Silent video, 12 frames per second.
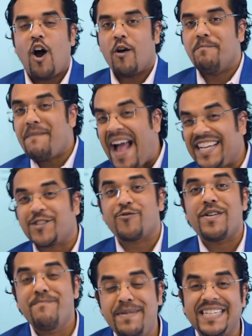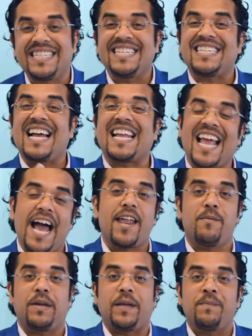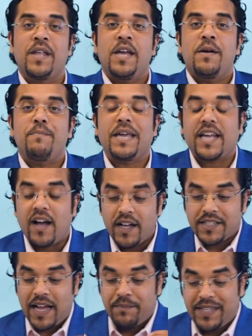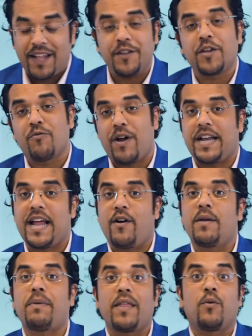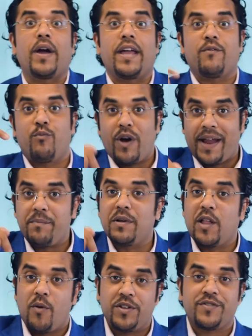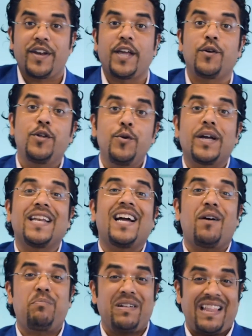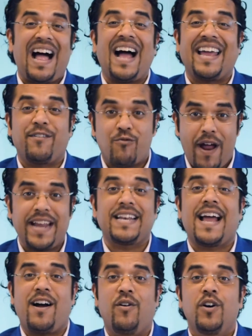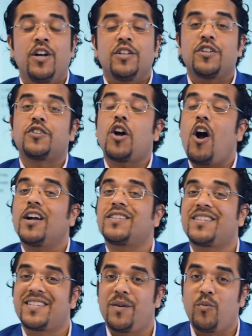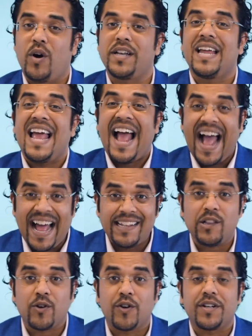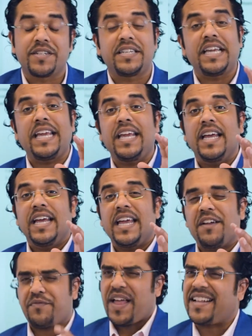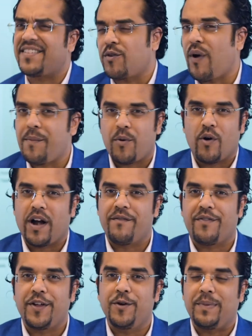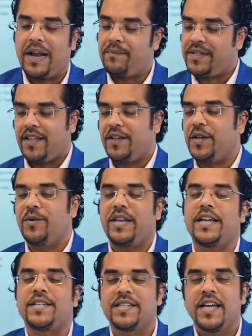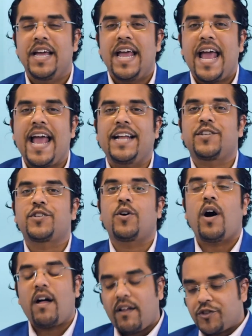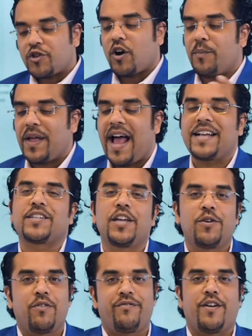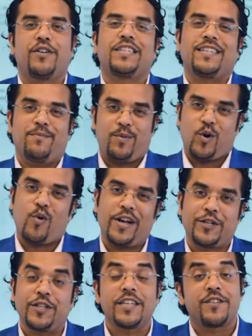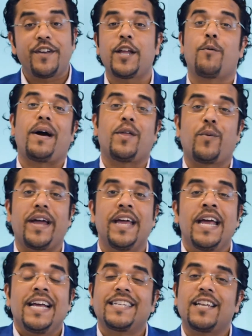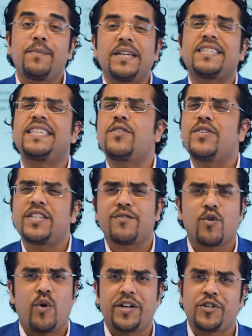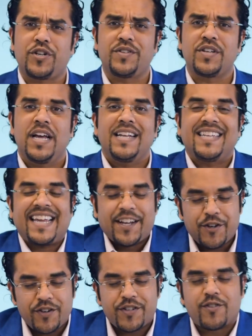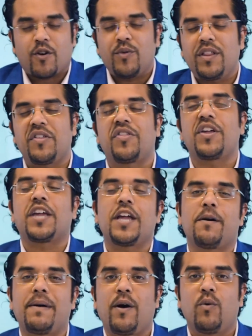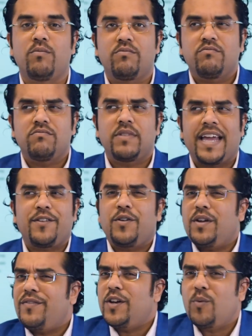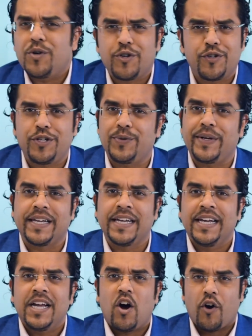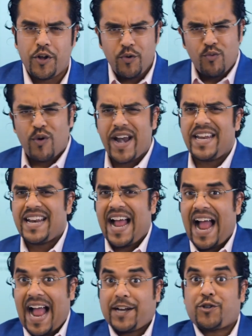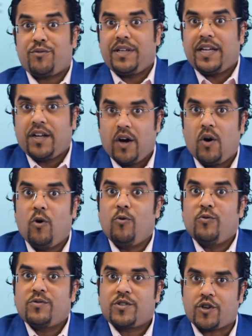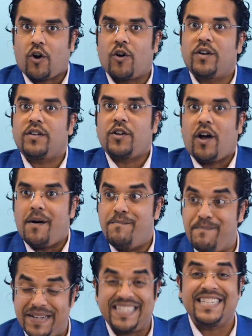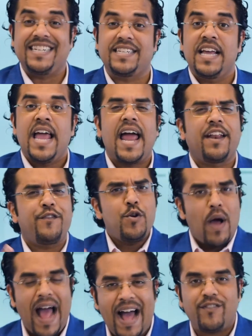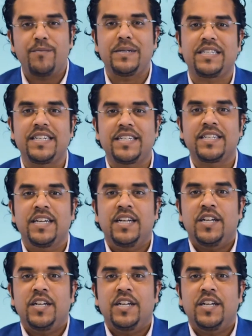our Mastery Business Academy. Because I'm telling you right now, and by the way, right below this video, you can apply right now to talk to someone at Learn to see if that's the right program for you, but I'm telling you it is. And so I'll start by asking you a very simple question. This video, by the way, is going to be a series of questions to get you to start really thinking about, hey, do you even know what you're doing? Are you ready to actually go start a business? And if you have a business,